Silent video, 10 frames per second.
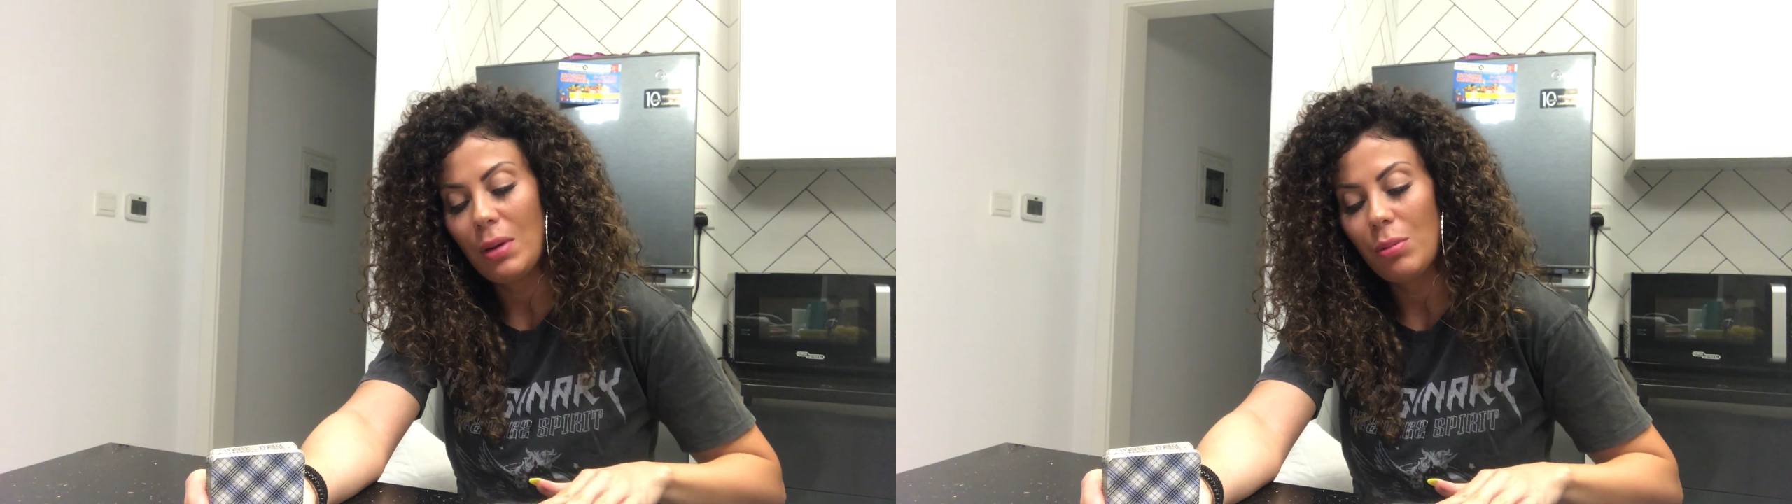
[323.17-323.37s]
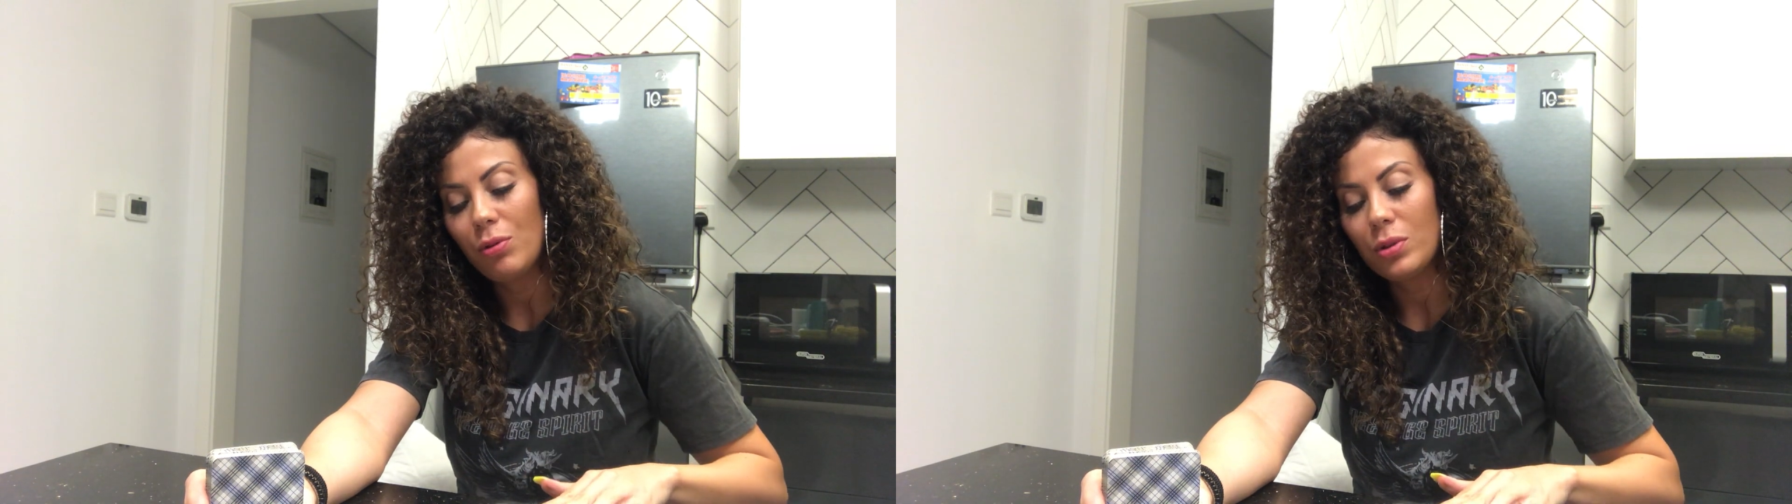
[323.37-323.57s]

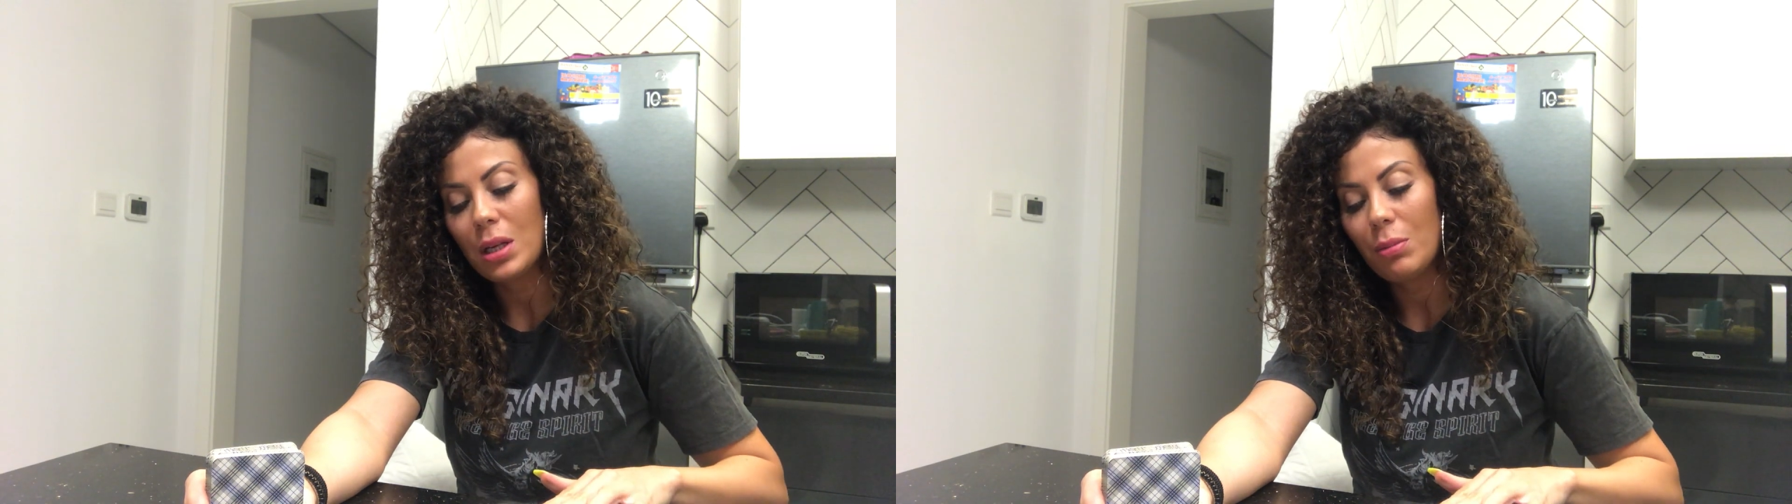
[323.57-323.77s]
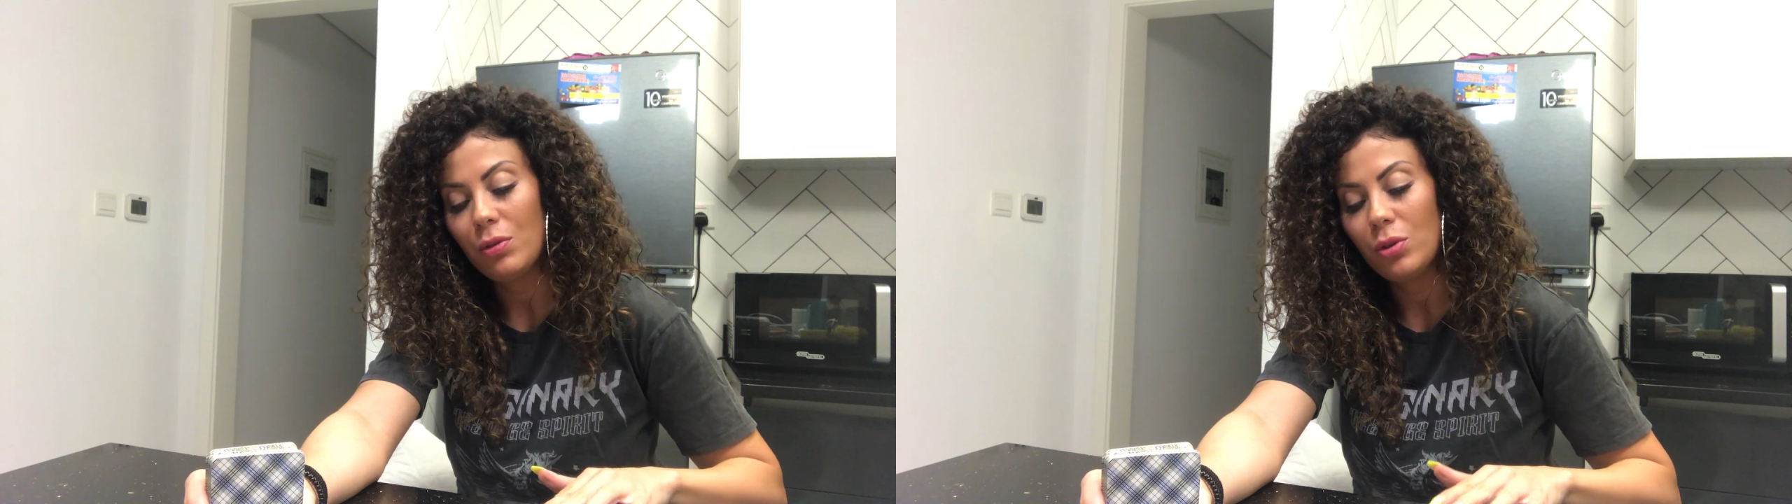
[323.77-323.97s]
Maybe for
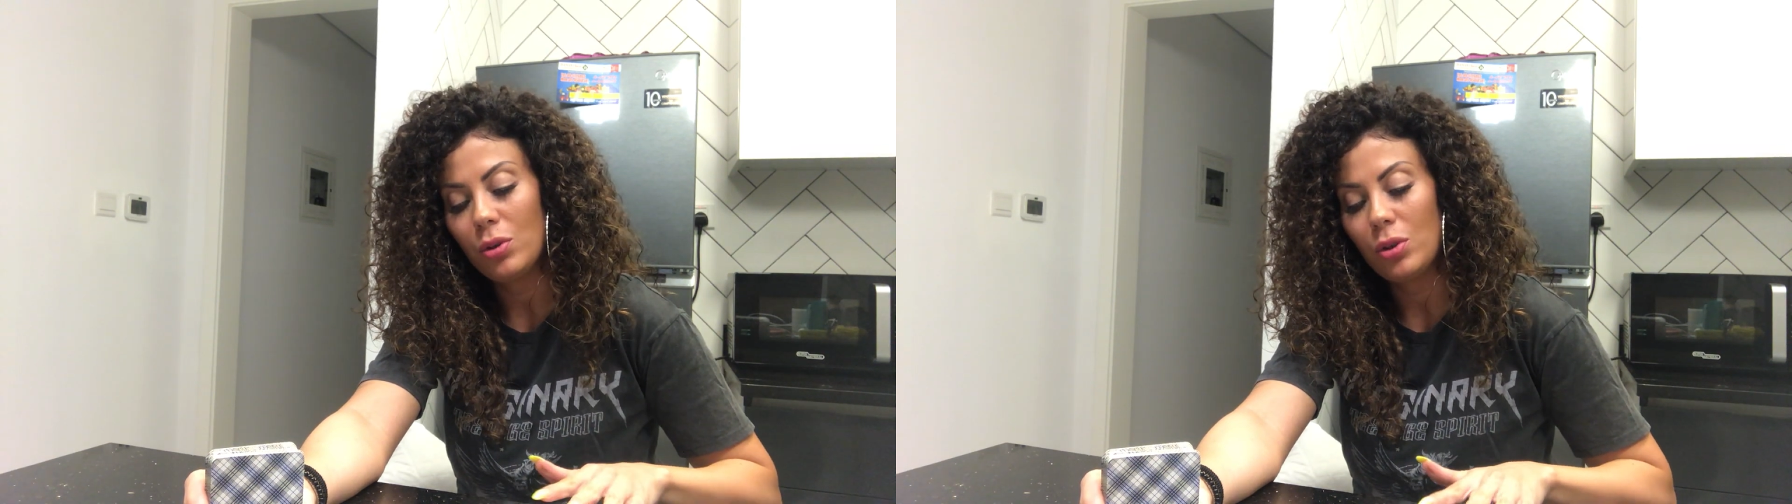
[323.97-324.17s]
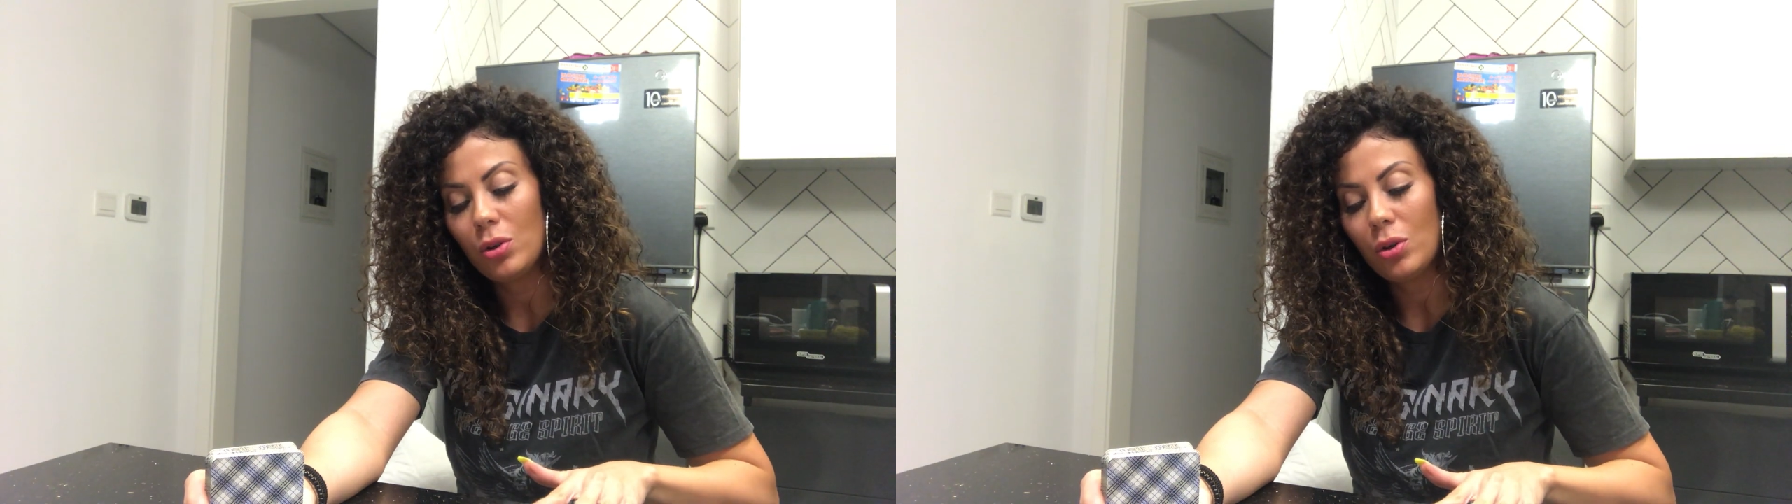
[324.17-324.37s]
some of you,
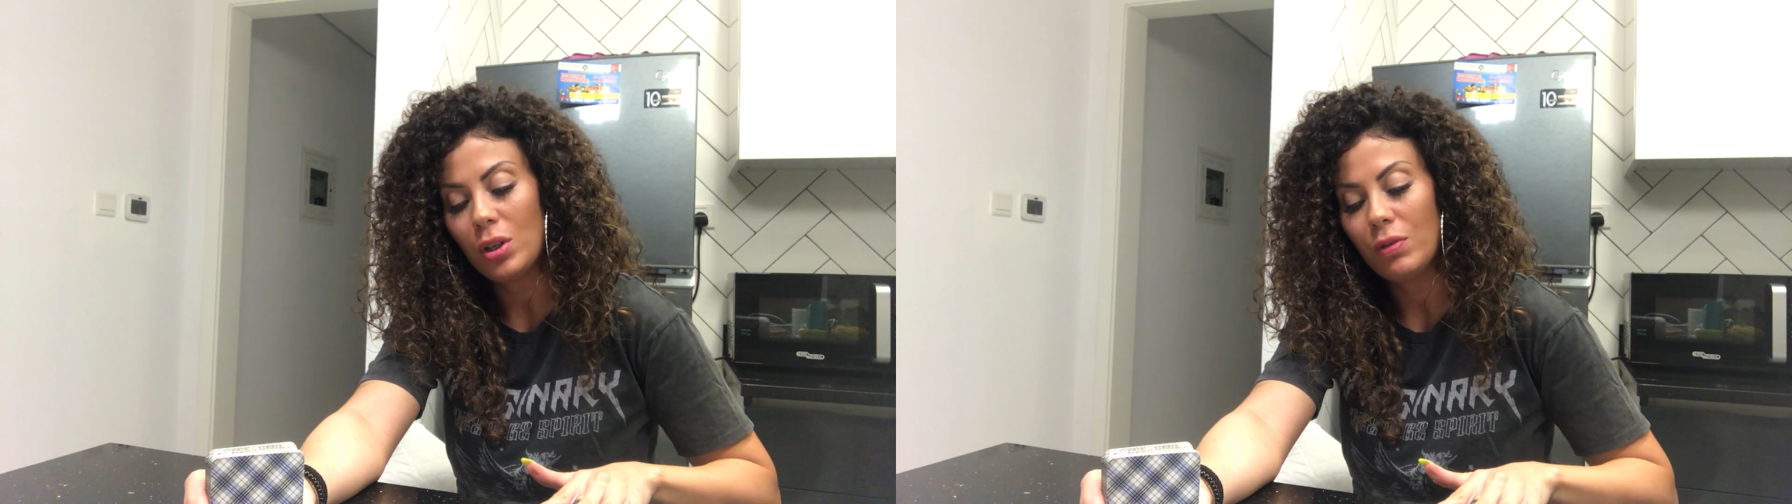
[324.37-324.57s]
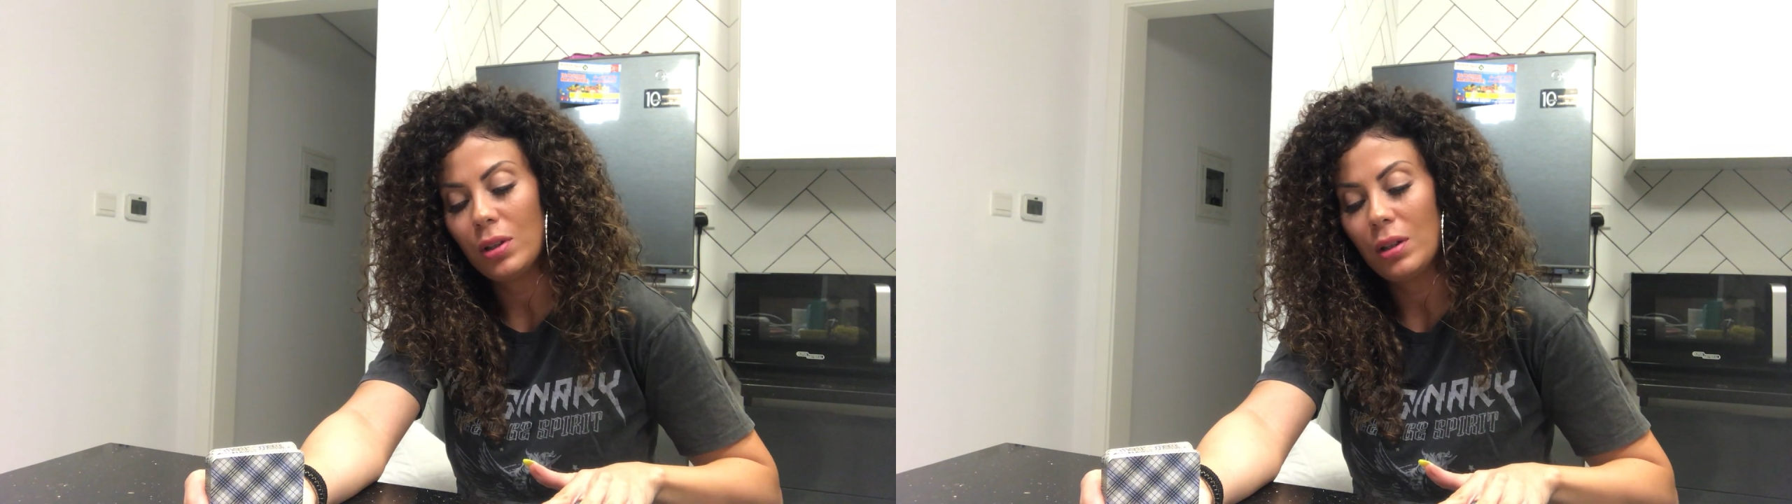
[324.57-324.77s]
you're not
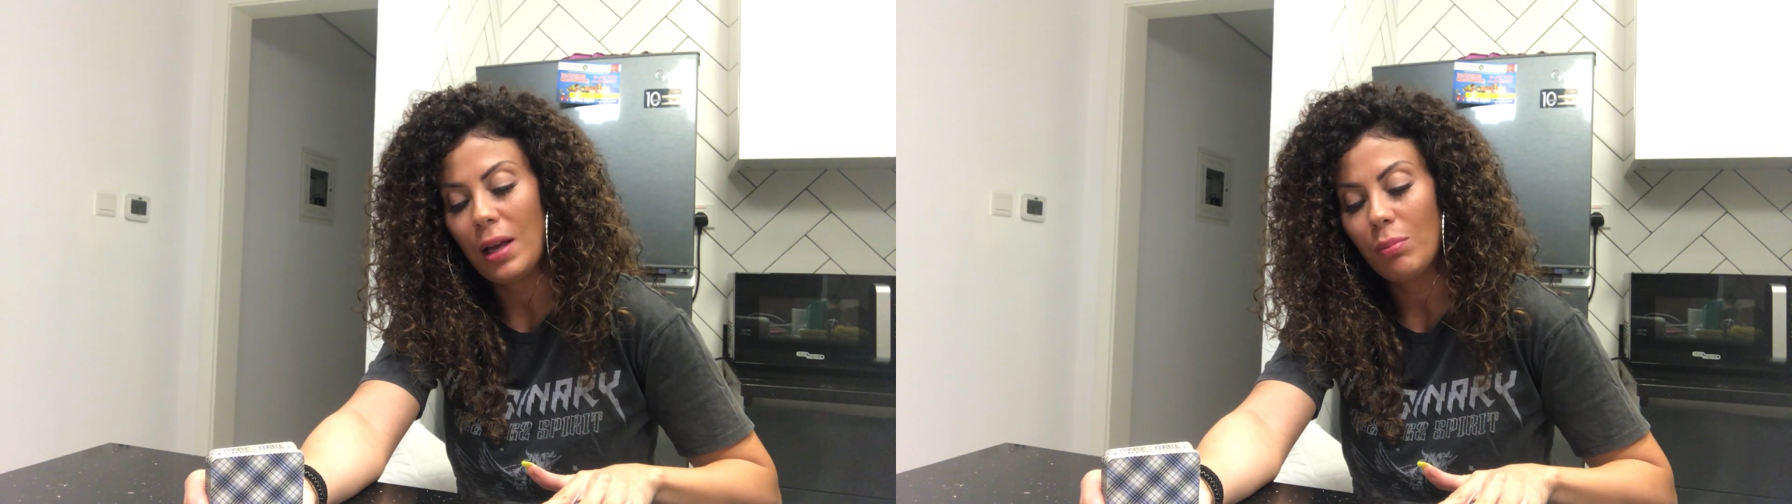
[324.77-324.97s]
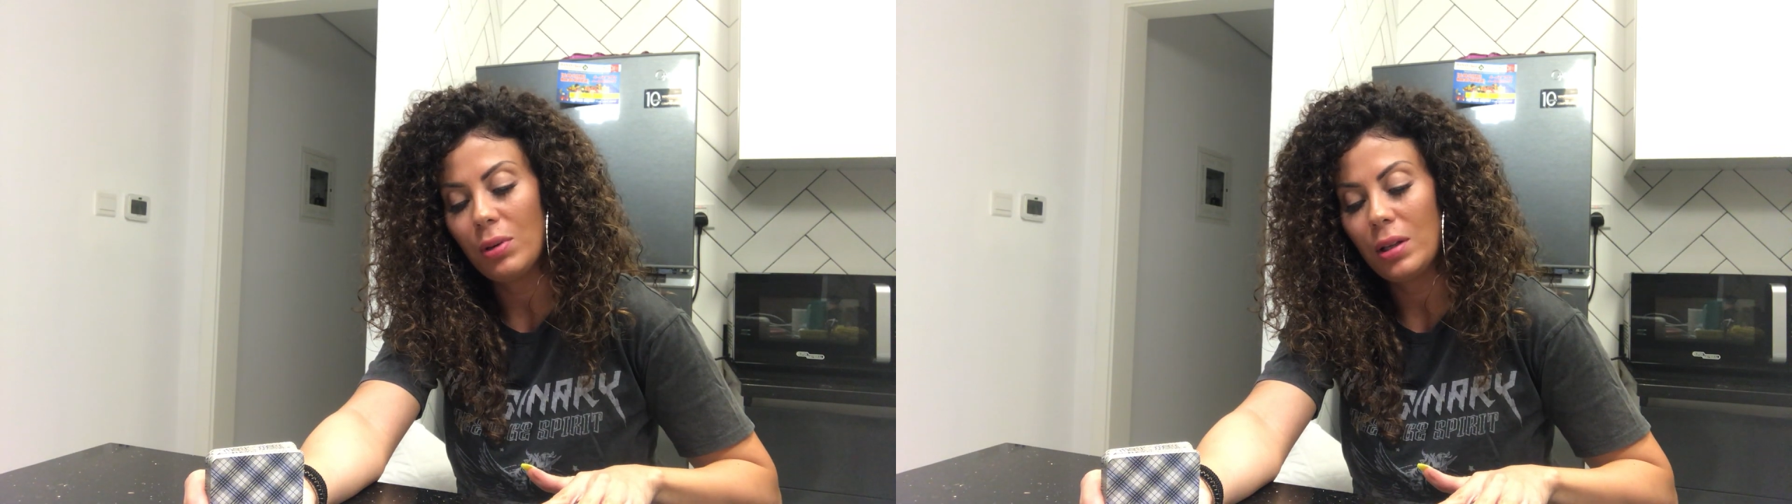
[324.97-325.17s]
even
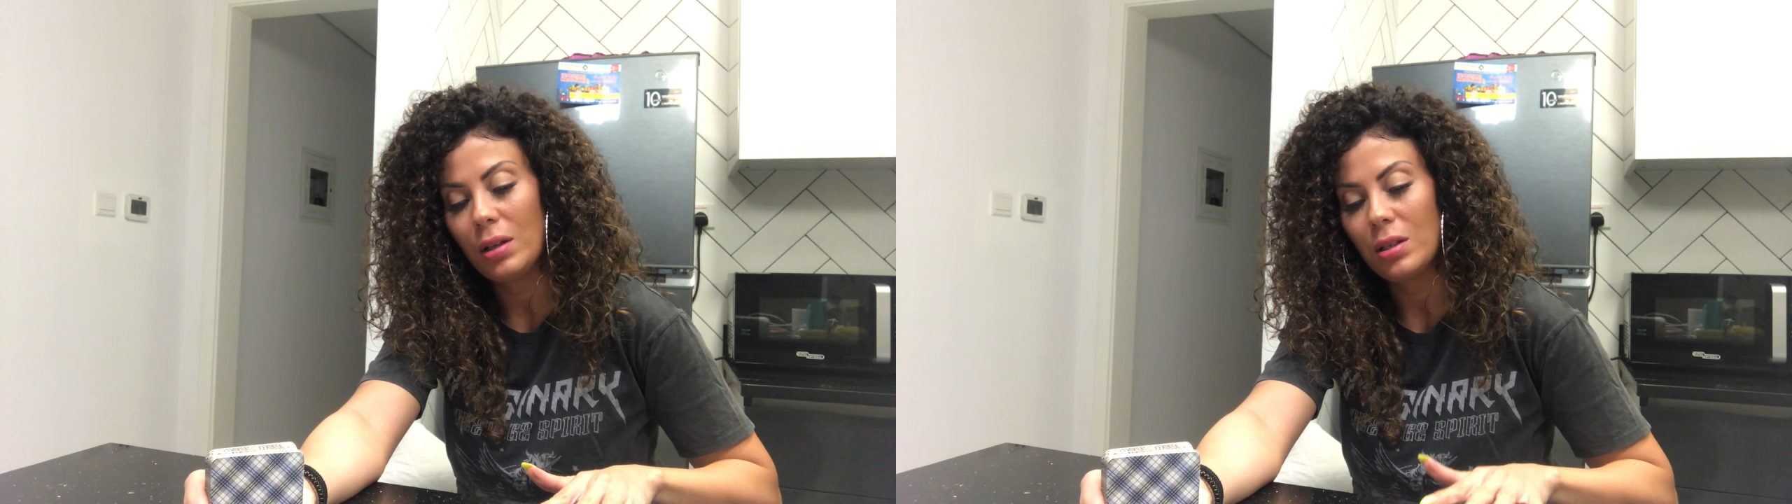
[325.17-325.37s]
like being